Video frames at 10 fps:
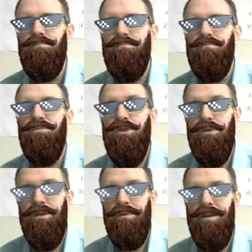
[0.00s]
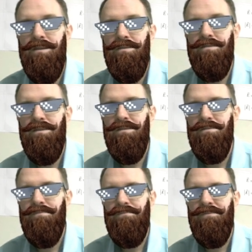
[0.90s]
Shorter wavelengths, because
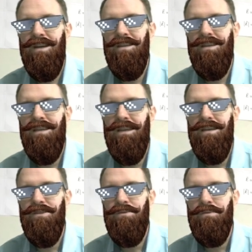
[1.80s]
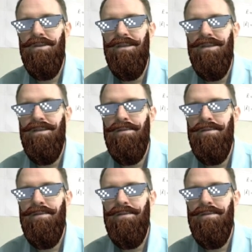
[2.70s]
it's very key in this one here.